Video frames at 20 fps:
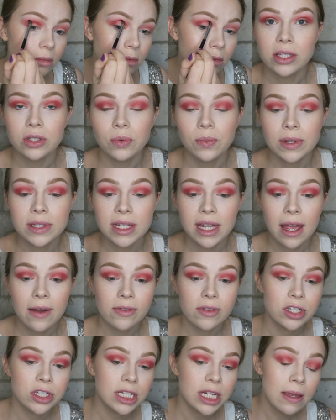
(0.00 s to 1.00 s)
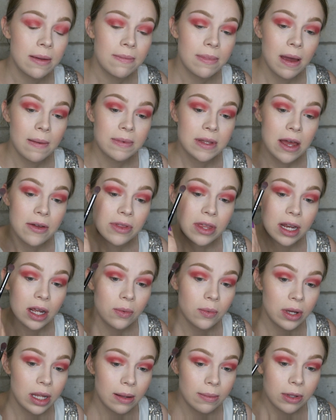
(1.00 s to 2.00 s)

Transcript: Okay, so once I have the shape mapped out that I want,